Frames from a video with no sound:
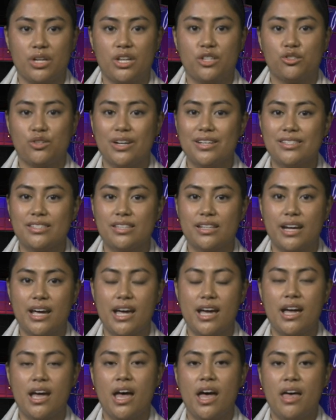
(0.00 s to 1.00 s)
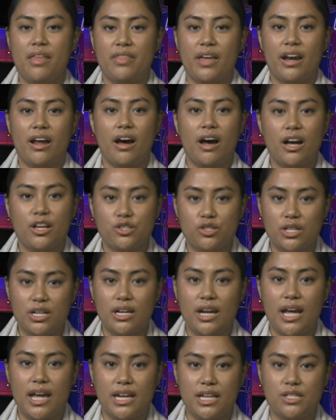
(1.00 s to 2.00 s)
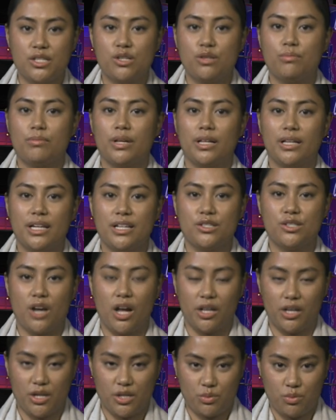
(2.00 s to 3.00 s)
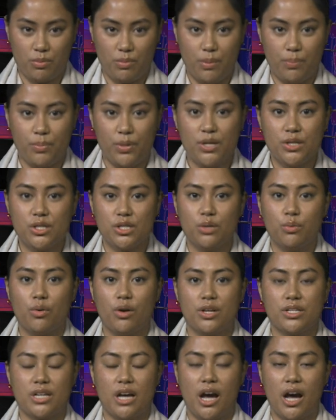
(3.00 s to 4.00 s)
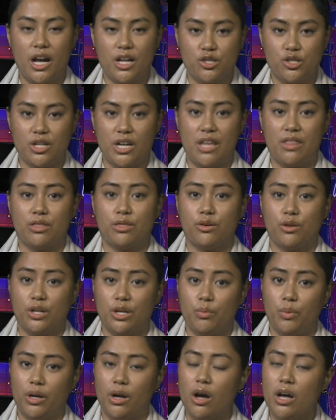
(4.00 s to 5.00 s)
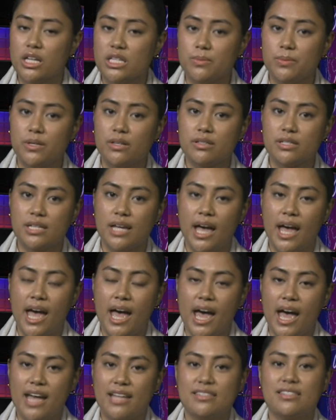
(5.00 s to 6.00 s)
addressed today that $182 million would be put towards 131 hospitals and